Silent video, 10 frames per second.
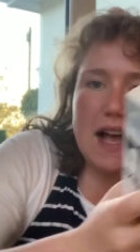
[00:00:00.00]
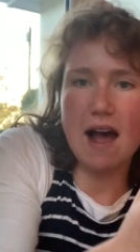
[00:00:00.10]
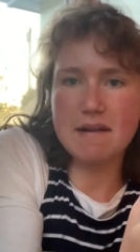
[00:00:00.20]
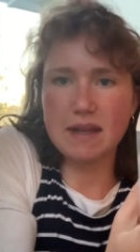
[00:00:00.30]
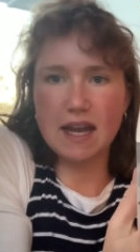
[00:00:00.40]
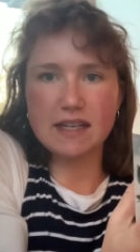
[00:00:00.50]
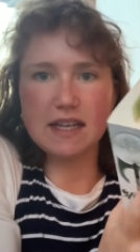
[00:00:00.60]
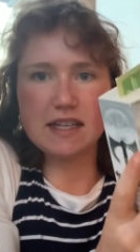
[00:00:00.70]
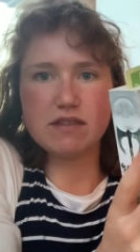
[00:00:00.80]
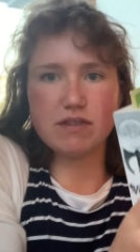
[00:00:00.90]
I'm like
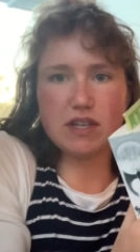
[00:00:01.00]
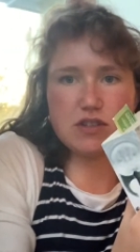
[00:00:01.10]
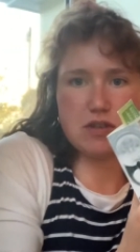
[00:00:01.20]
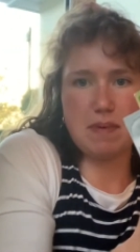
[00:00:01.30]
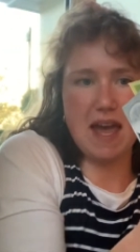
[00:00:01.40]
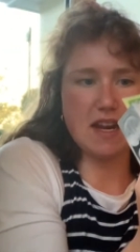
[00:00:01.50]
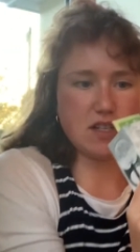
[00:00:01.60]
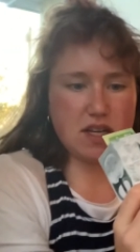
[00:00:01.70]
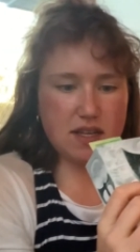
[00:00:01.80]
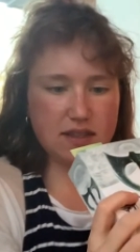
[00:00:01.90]
nearly 300
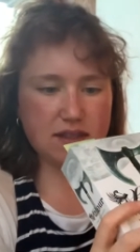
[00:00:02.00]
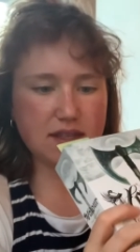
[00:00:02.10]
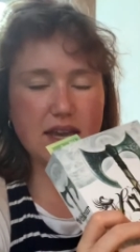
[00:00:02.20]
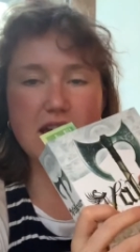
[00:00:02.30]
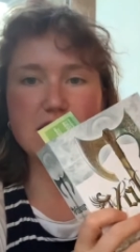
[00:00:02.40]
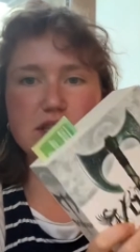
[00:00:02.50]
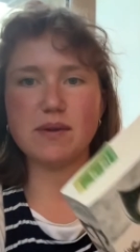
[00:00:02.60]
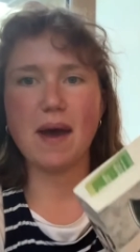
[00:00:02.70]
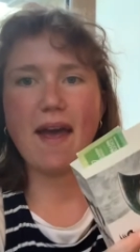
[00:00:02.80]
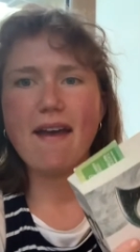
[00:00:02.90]
pages
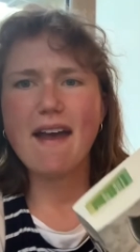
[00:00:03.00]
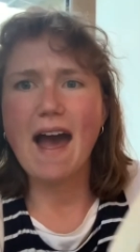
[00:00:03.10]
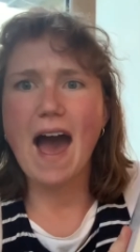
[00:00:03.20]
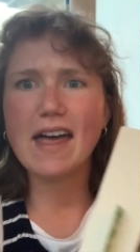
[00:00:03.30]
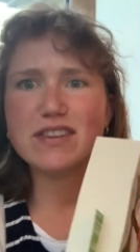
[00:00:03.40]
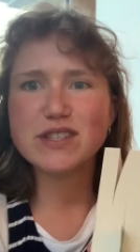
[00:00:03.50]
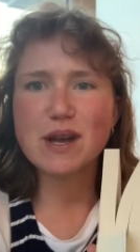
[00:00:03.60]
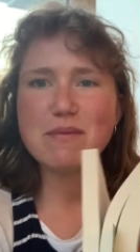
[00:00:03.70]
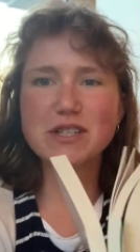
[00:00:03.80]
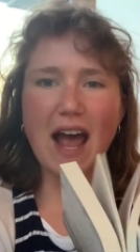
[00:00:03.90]
into it, and there's
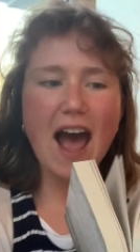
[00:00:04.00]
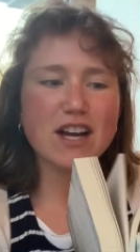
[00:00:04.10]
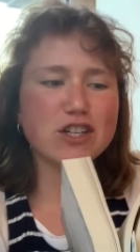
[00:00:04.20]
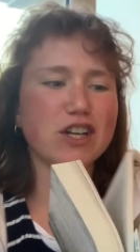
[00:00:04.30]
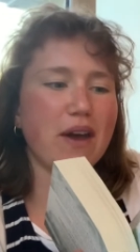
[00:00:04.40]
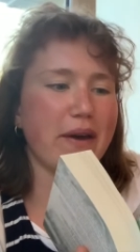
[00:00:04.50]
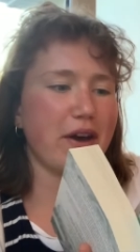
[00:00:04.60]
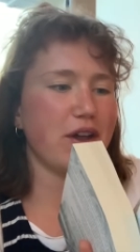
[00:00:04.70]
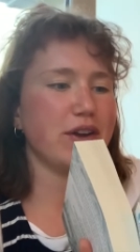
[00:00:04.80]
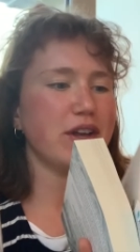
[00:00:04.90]
so much action going
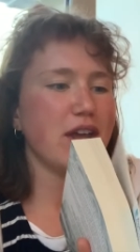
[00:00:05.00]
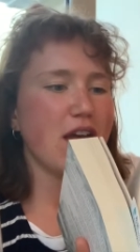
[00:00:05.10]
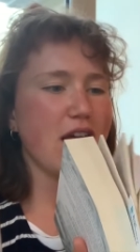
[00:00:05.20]
on.